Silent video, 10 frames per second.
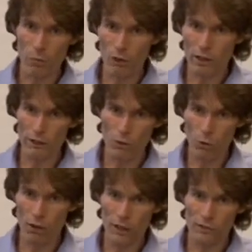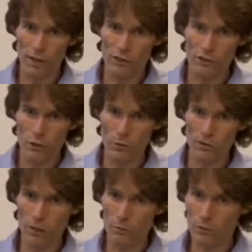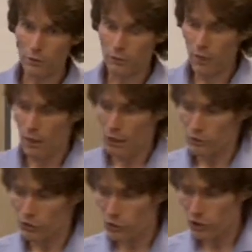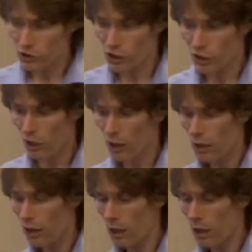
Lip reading: What can the organisation do in terms of structure,